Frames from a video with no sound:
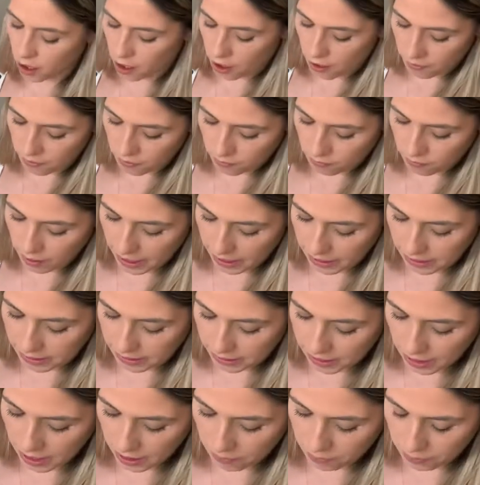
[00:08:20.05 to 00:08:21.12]
on the right
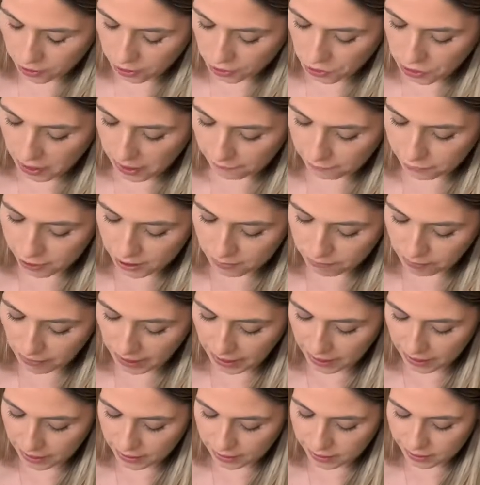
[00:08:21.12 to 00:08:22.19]
side where you have
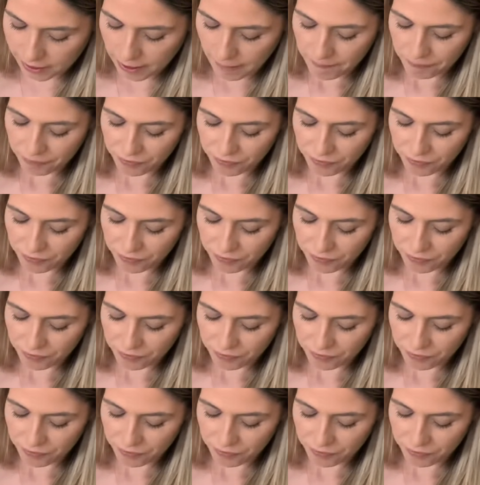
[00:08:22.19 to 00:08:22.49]
space